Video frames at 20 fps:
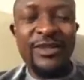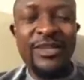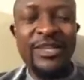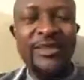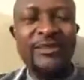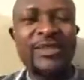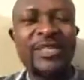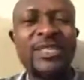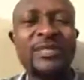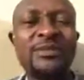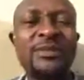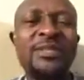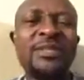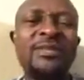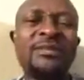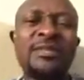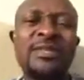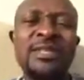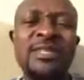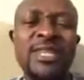If this,
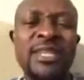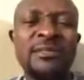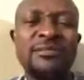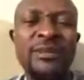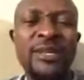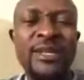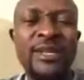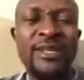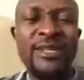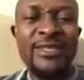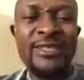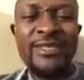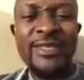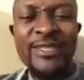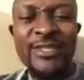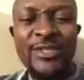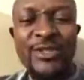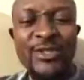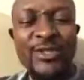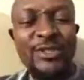this has made any
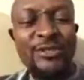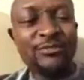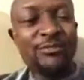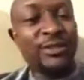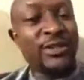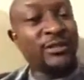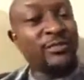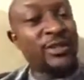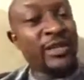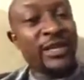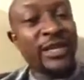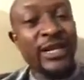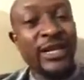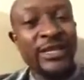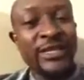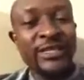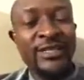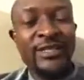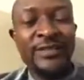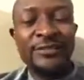sense to you, please be
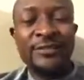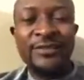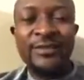kind